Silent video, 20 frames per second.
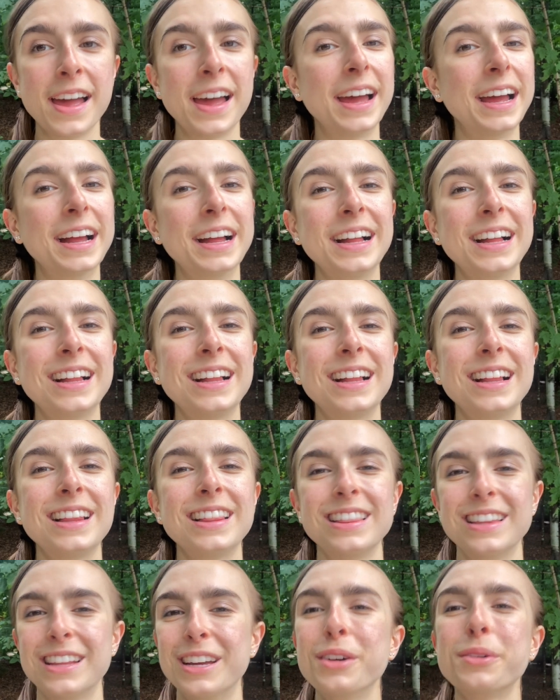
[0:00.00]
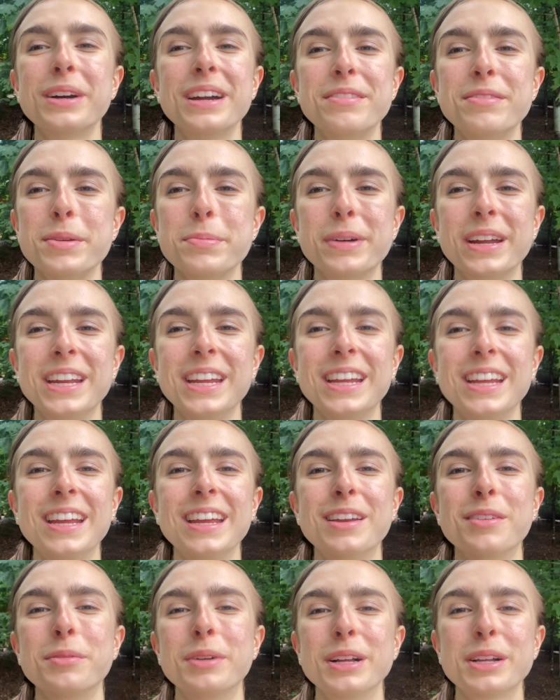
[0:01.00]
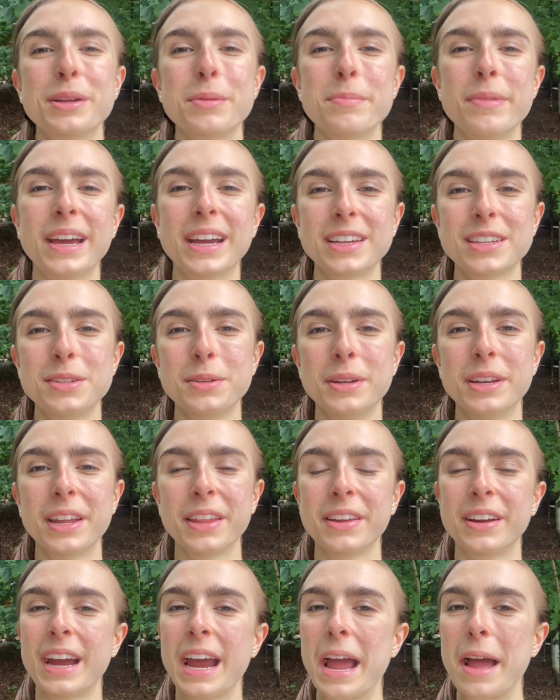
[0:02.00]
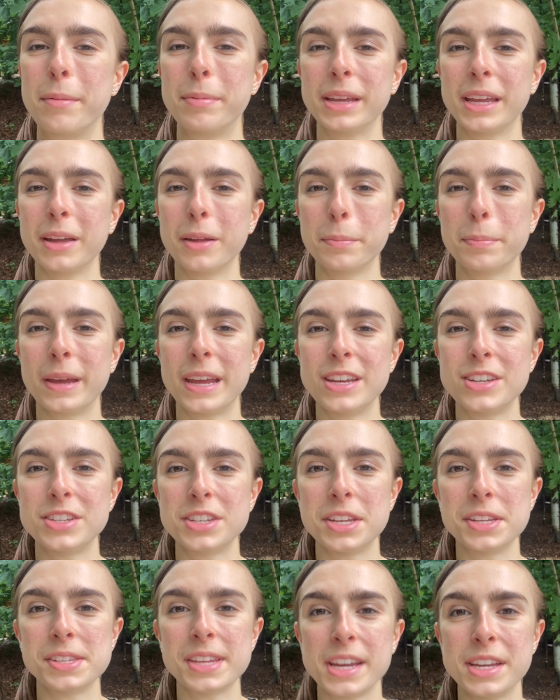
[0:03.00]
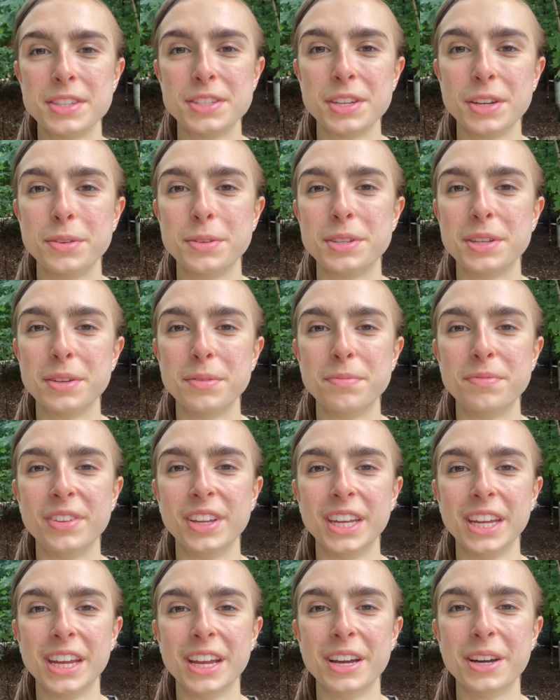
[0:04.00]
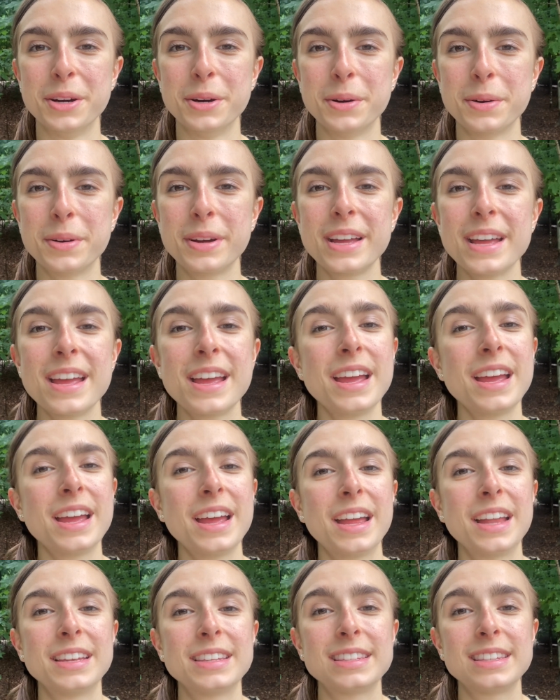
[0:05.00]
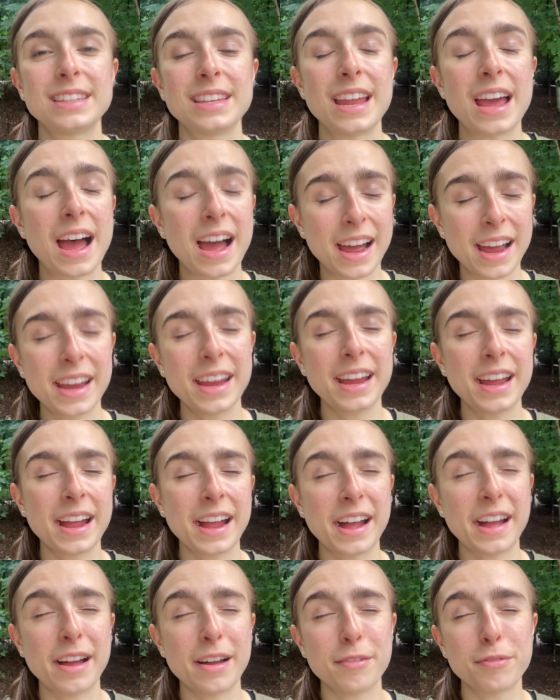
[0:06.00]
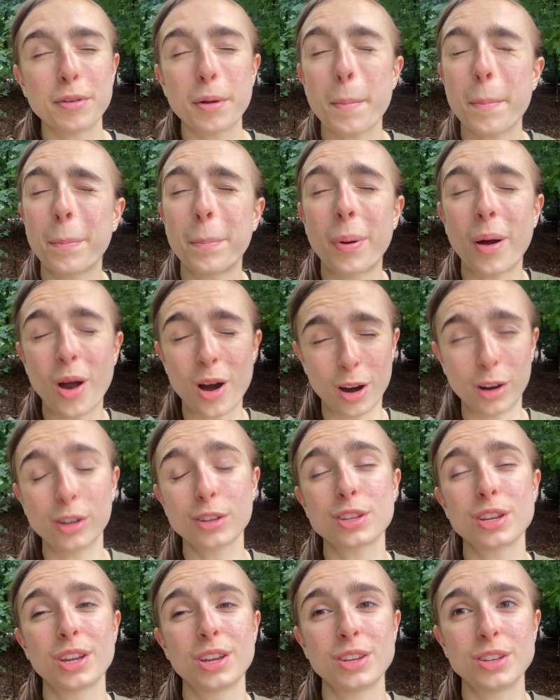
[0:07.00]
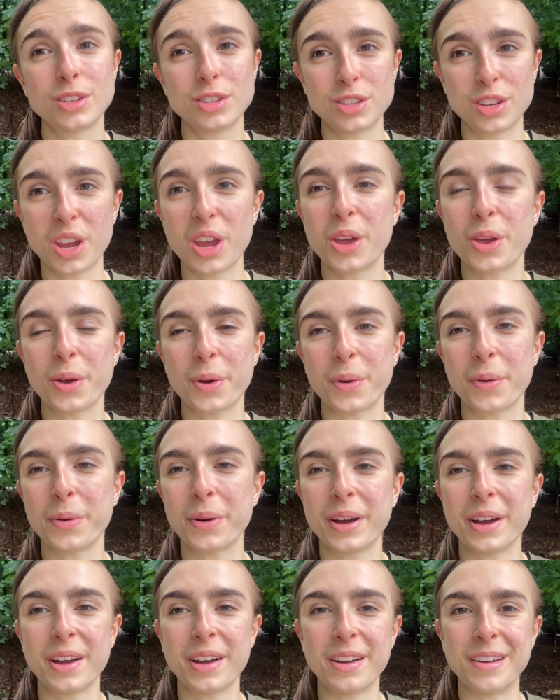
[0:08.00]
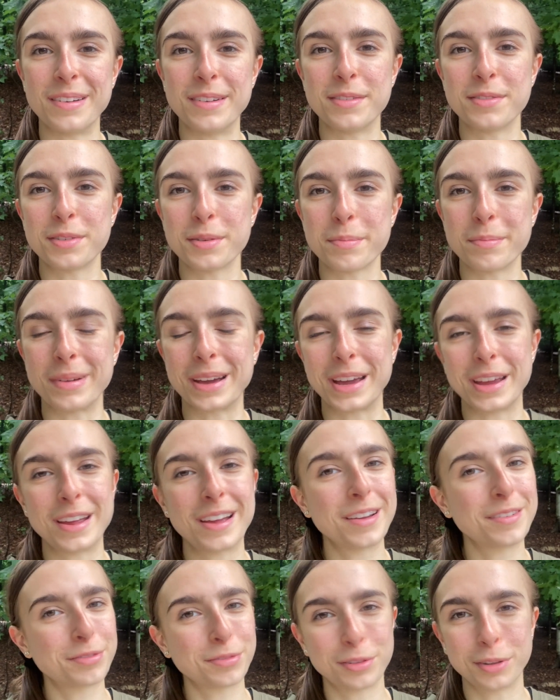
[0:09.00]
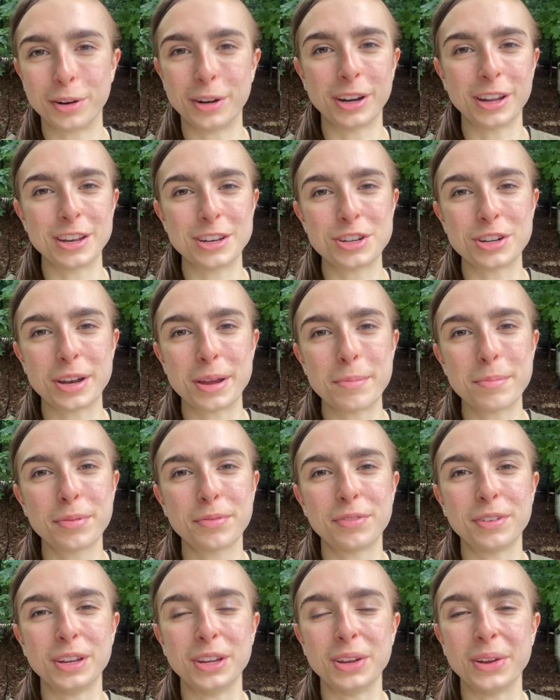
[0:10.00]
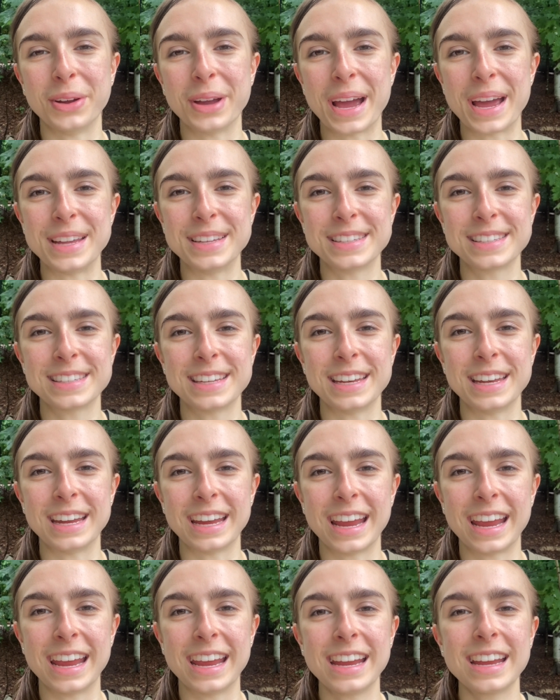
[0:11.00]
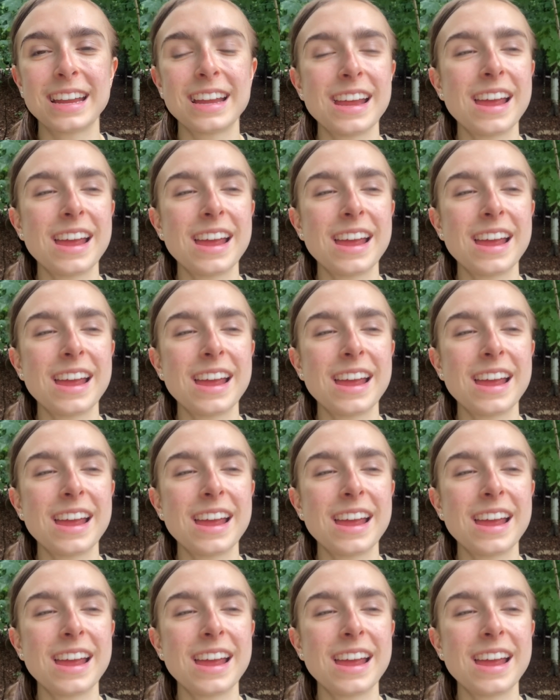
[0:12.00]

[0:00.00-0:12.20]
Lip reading: Hello everybody and welcome back to another Abigail Page Designs YouTube video. I have part 2 of my Florida trip for you guys today,